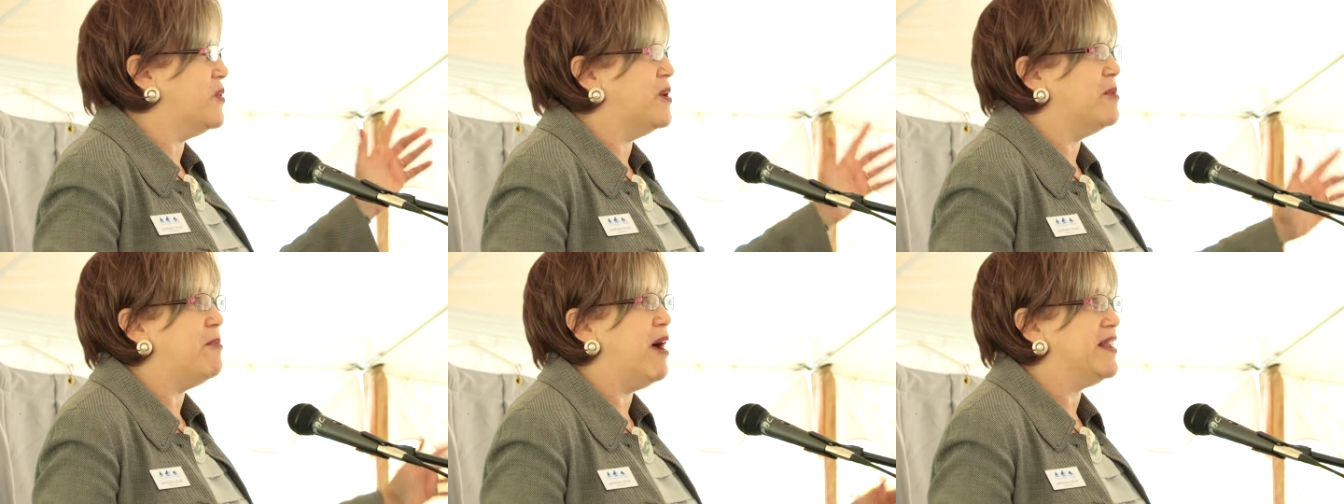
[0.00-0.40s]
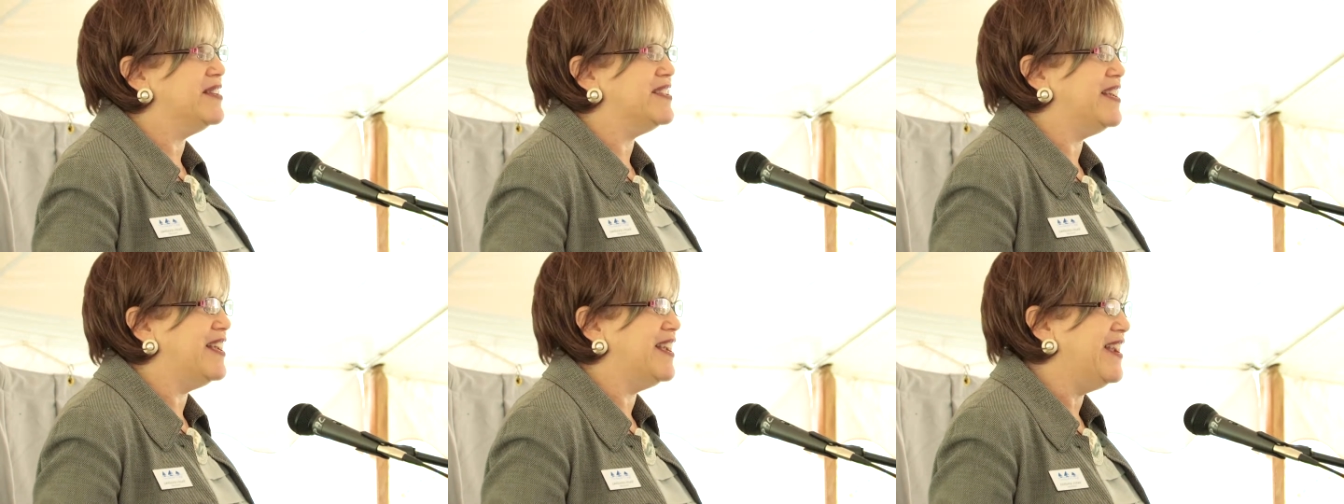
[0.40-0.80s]
or
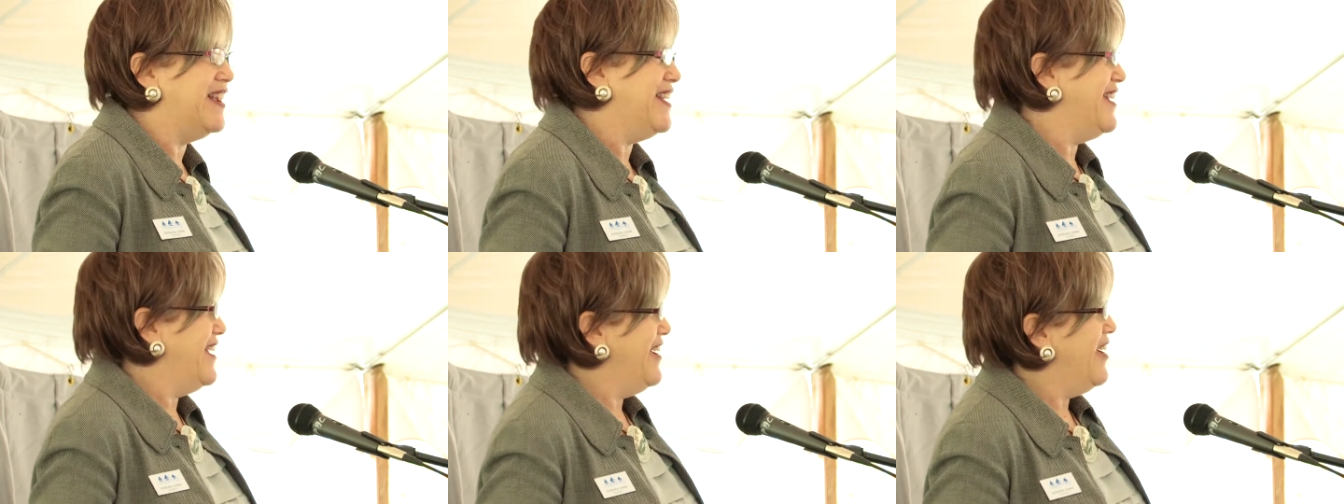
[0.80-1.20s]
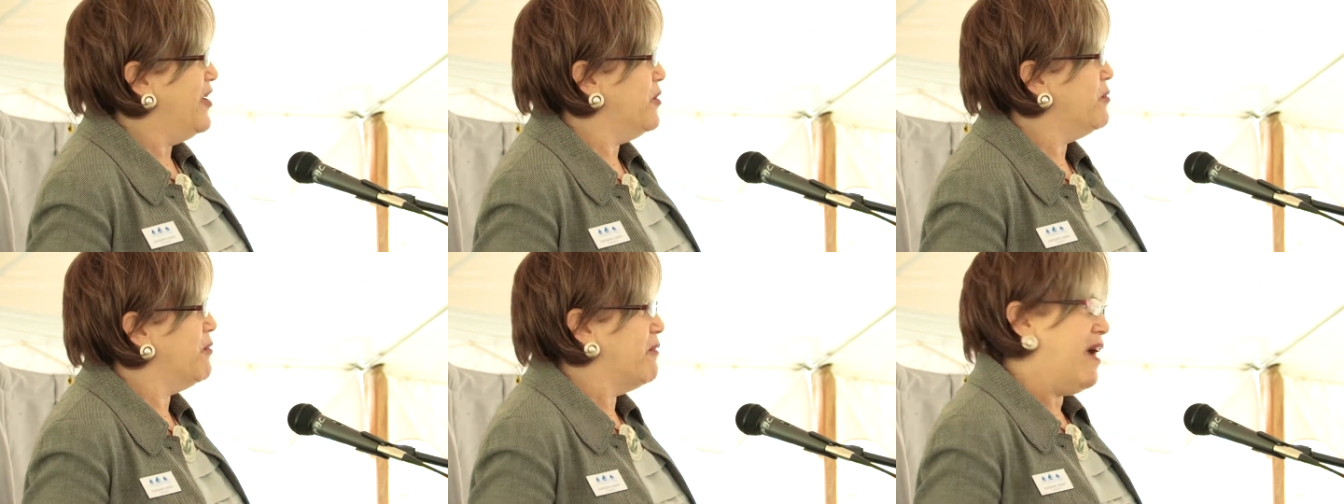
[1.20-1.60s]
Monty,
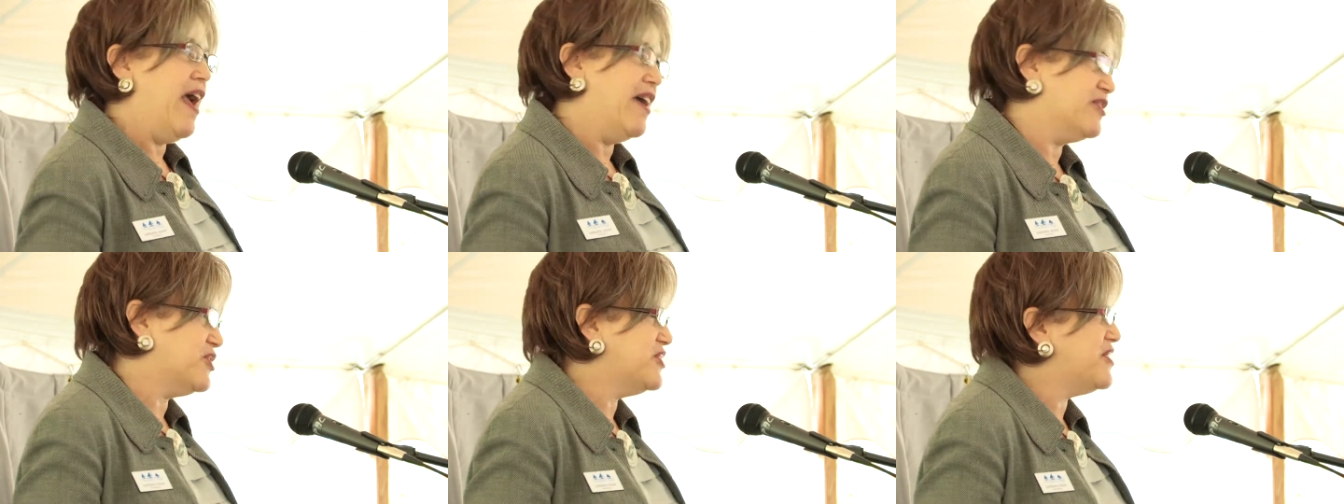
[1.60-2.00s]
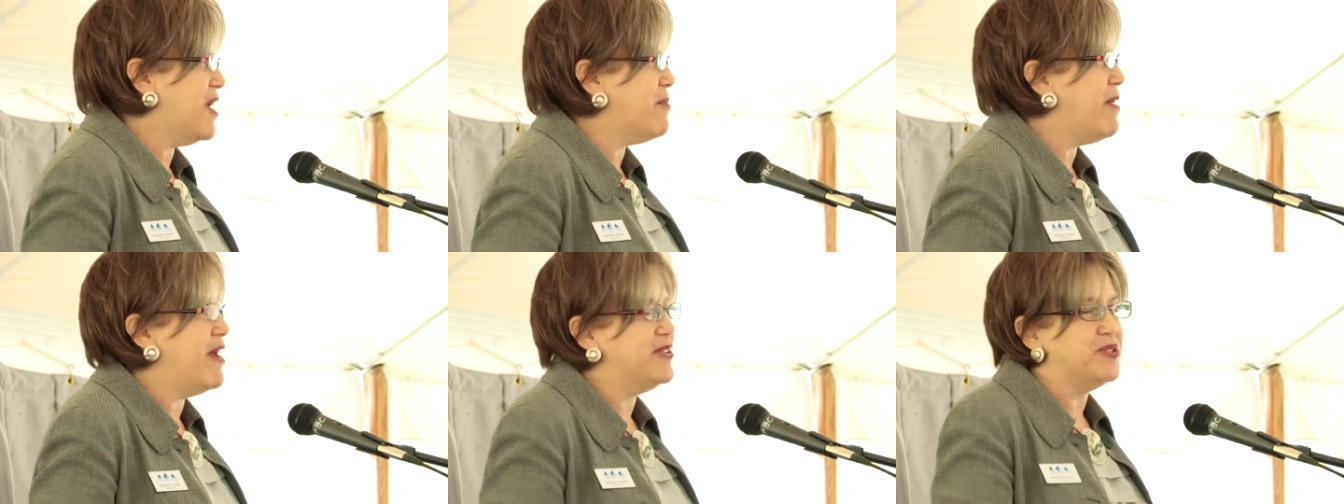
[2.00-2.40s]
who asks
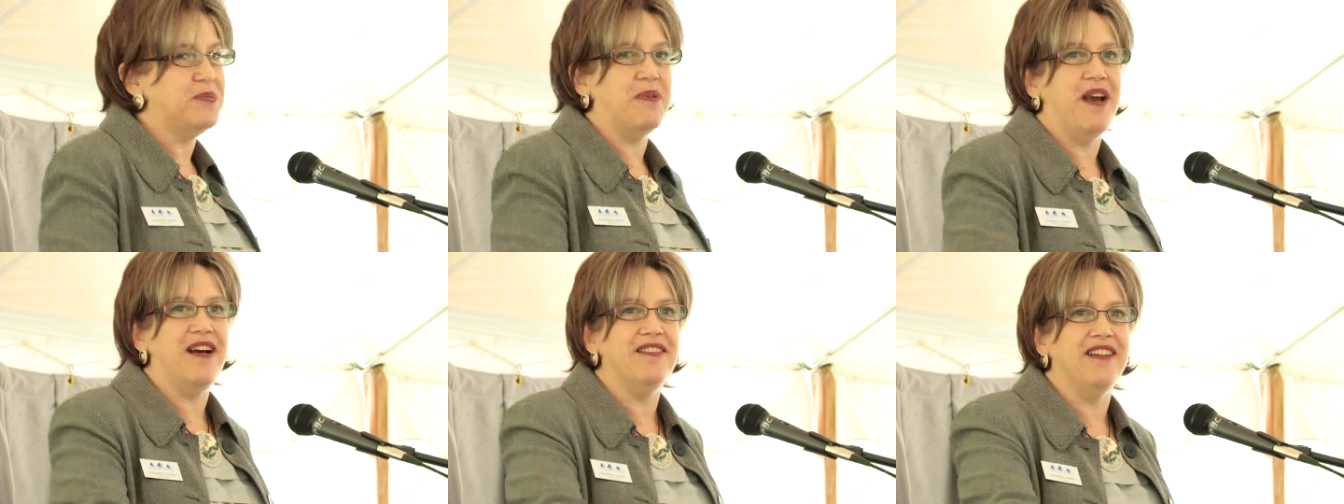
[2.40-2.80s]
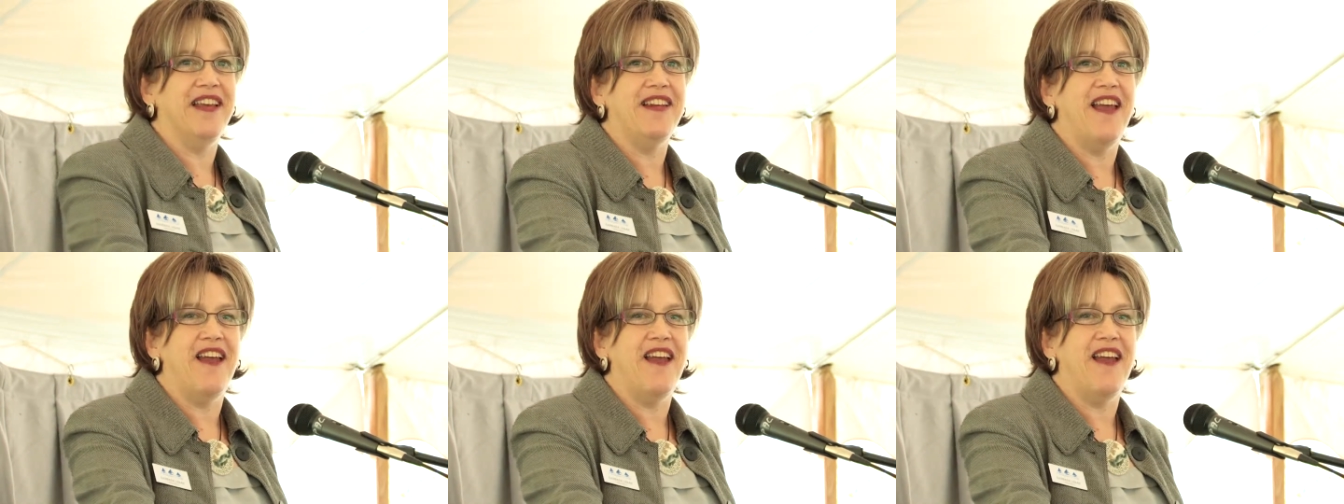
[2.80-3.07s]
them as well at